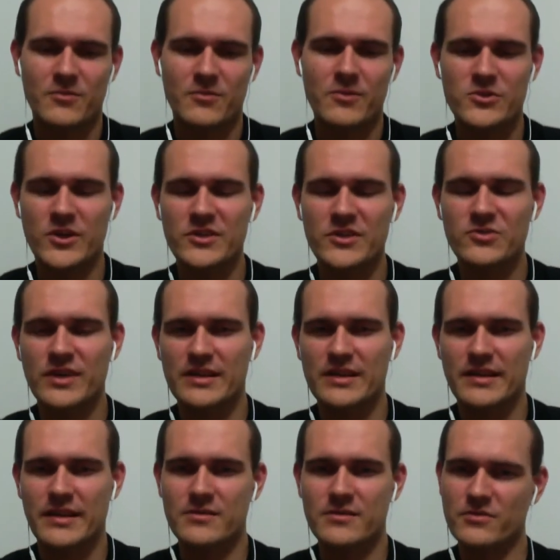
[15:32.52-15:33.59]
trying to get
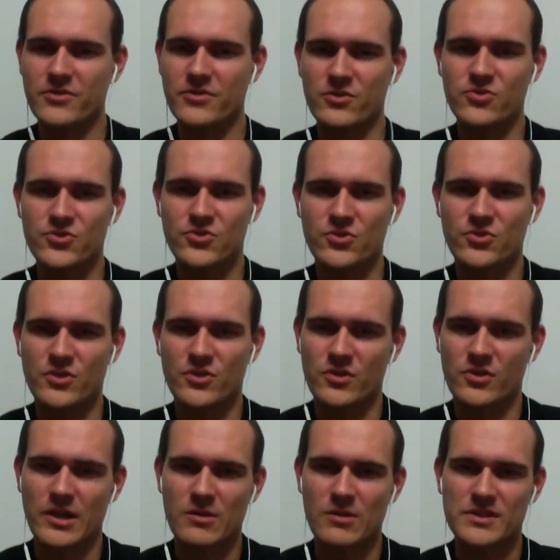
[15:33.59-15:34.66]
their reviews
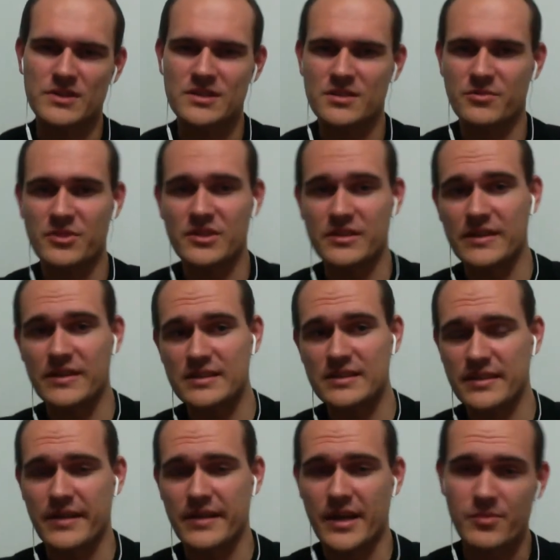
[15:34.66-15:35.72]
on our system,
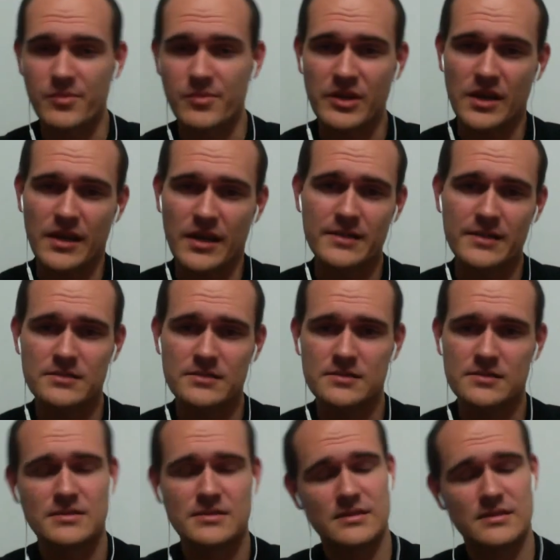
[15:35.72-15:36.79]
integrating their API.
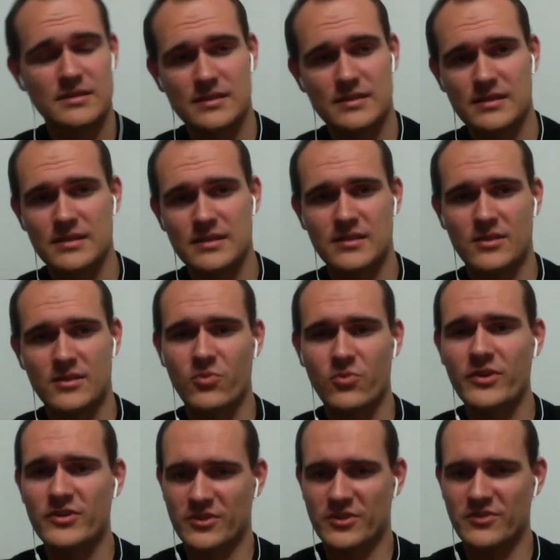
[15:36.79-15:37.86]

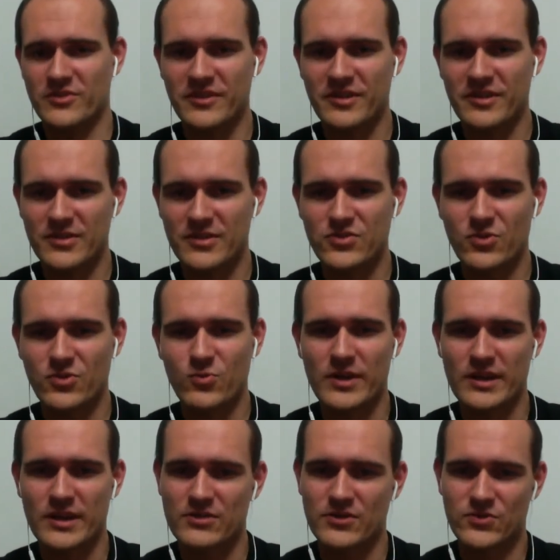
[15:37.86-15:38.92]
Hopefully, it's gonna
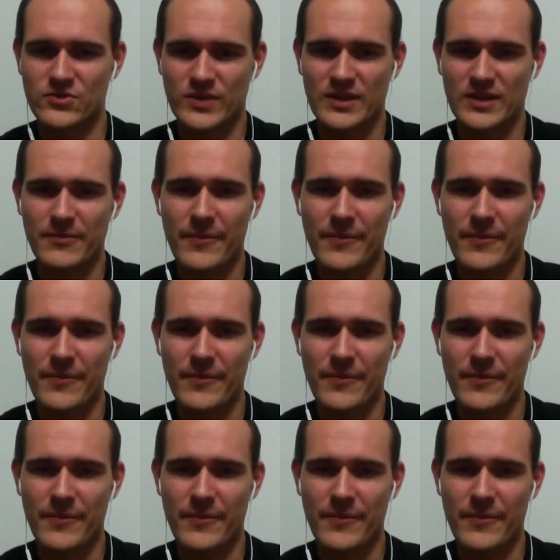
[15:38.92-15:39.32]
work out as well.